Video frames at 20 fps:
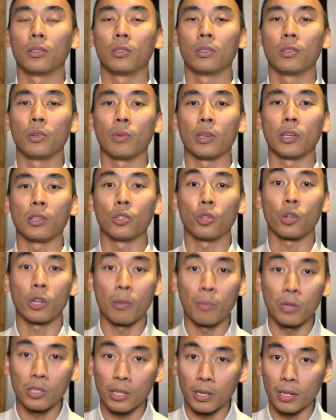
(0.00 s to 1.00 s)
doing
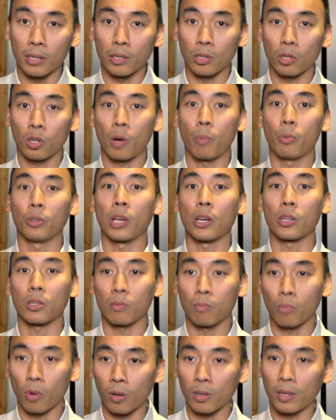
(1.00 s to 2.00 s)
neuroimaging
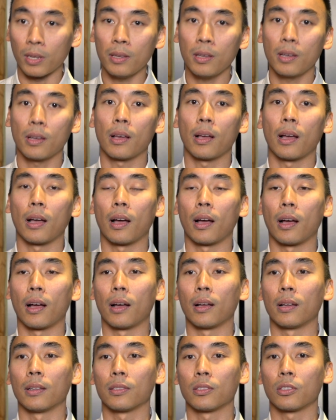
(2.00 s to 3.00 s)
computational modeling
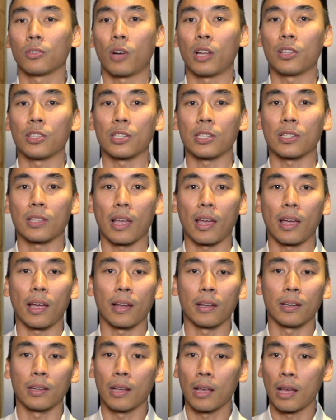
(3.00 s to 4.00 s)
to
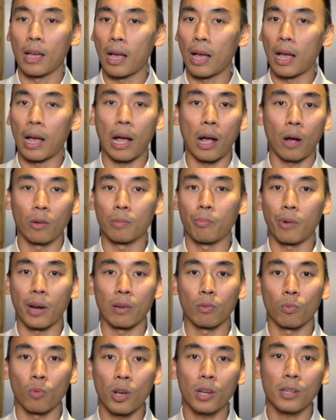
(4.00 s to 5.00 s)
understand how the
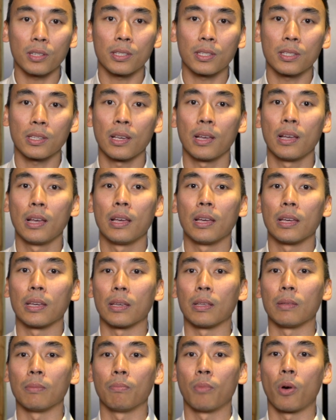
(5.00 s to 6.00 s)
brain works
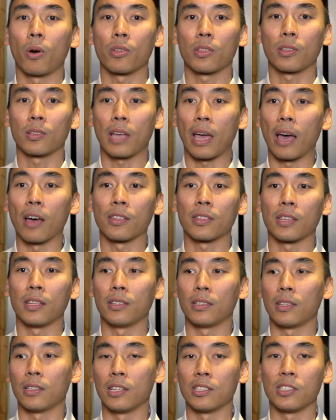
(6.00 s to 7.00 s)
in both health
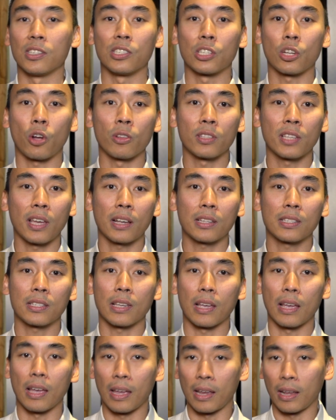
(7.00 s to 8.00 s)
and disease
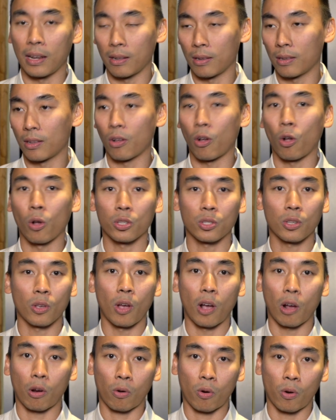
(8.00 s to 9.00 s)
contexts and also
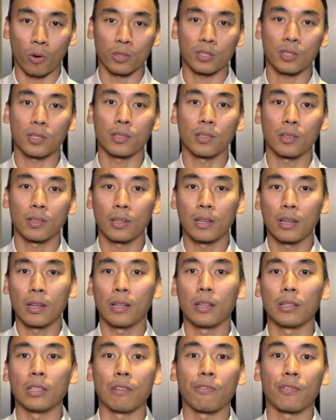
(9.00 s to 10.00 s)
across
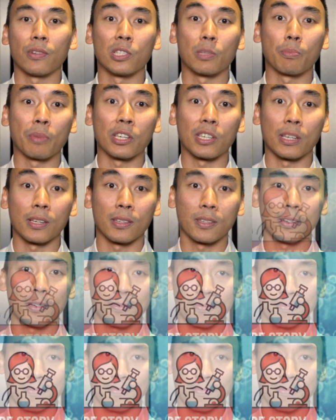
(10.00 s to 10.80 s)
different species.